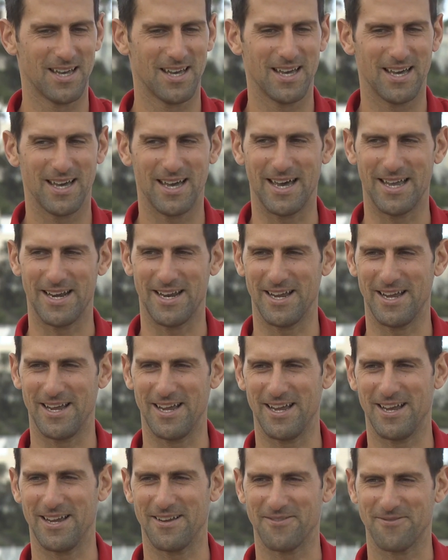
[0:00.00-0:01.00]
had
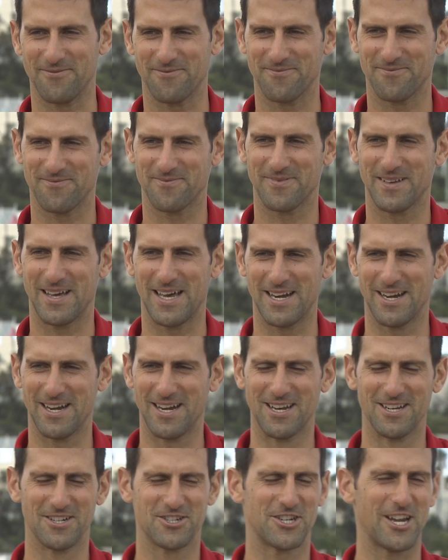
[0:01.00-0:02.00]
a
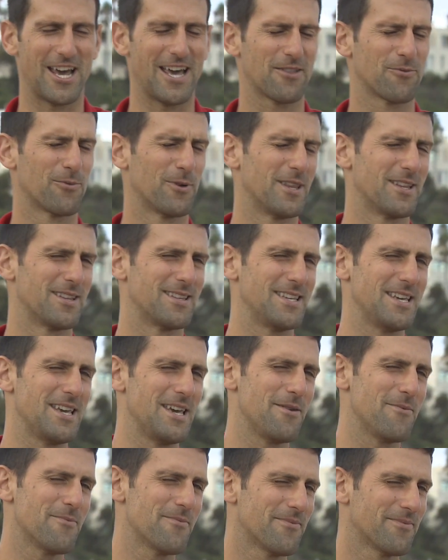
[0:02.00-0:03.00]
little chat with the
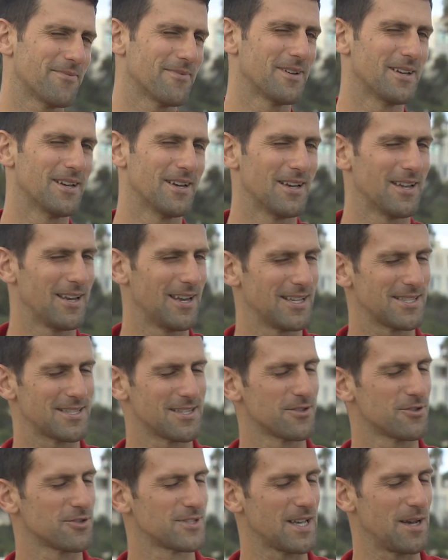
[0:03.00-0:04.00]
team,
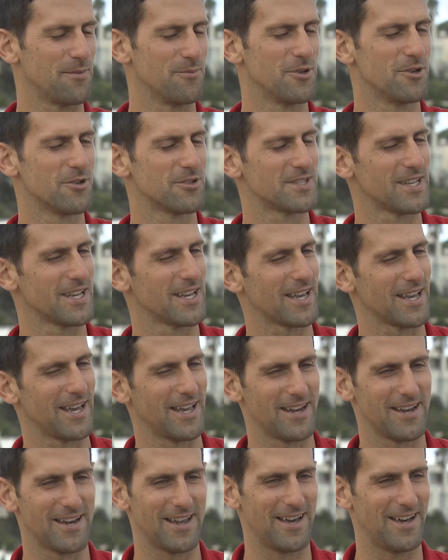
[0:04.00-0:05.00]
listened to some music
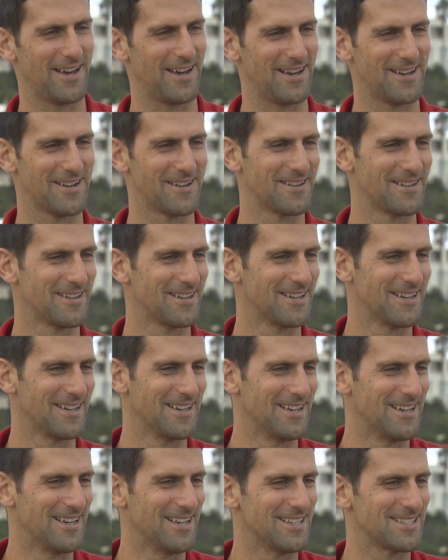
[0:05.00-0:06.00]
and
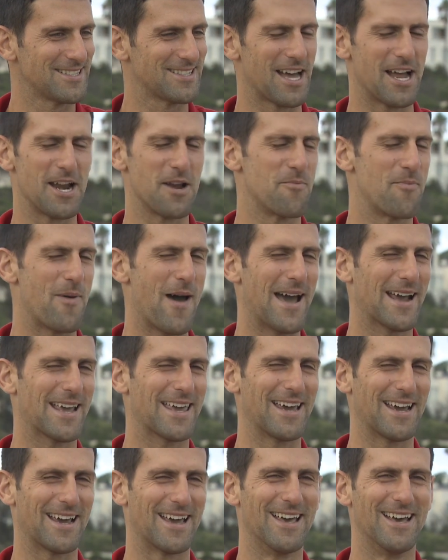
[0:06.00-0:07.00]
started
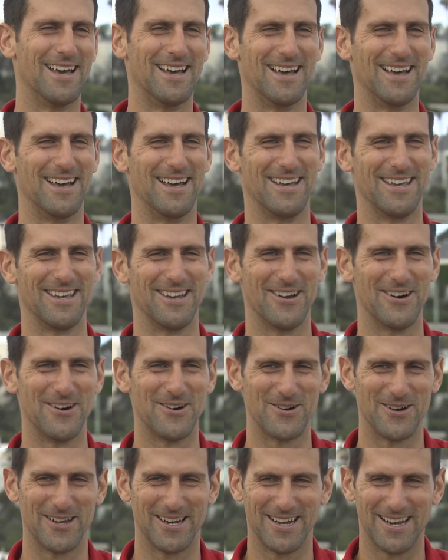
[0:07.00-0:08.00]
packing, you
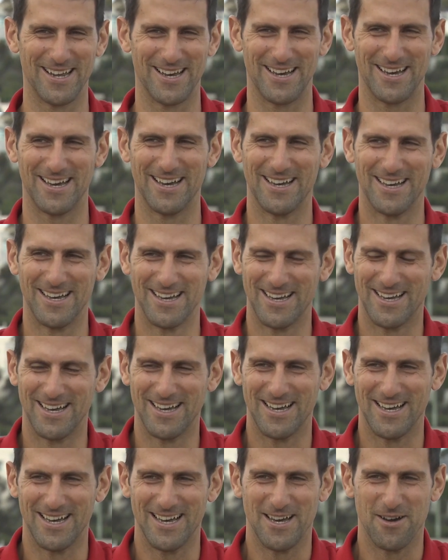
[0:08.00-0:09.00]
know, and
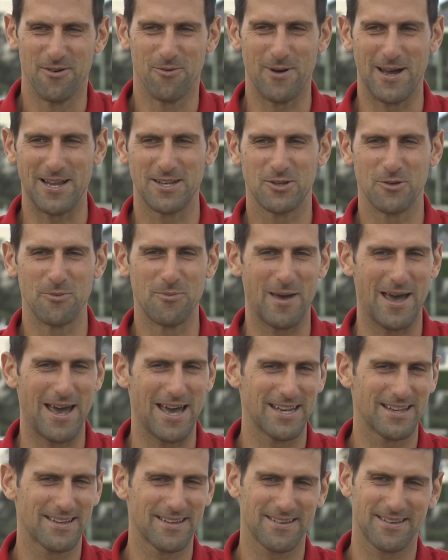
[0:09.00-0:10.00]
went to
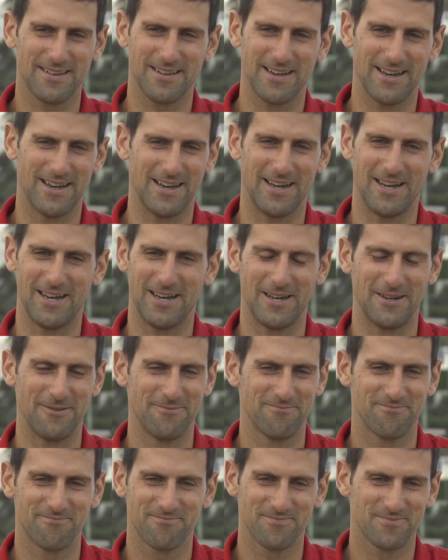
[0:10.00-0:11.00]
bed,
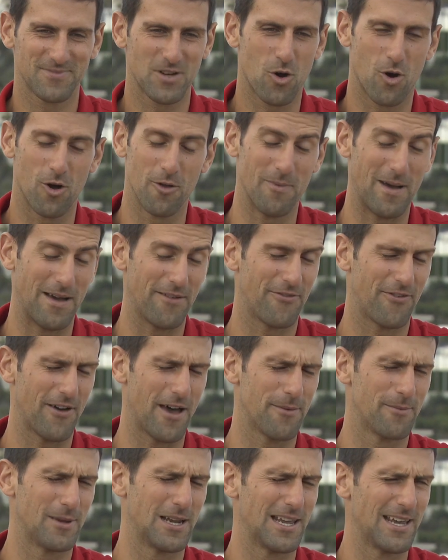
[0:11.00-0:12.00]
called my
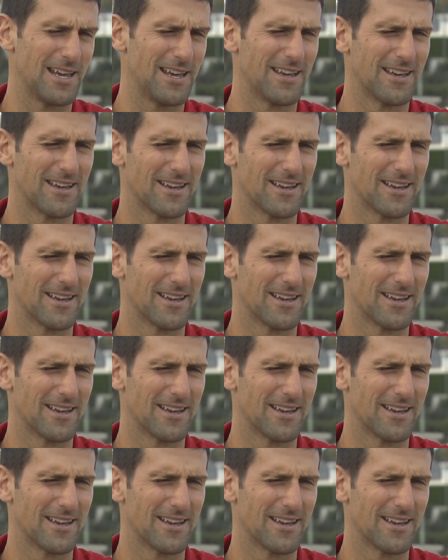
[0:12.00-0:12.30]
family,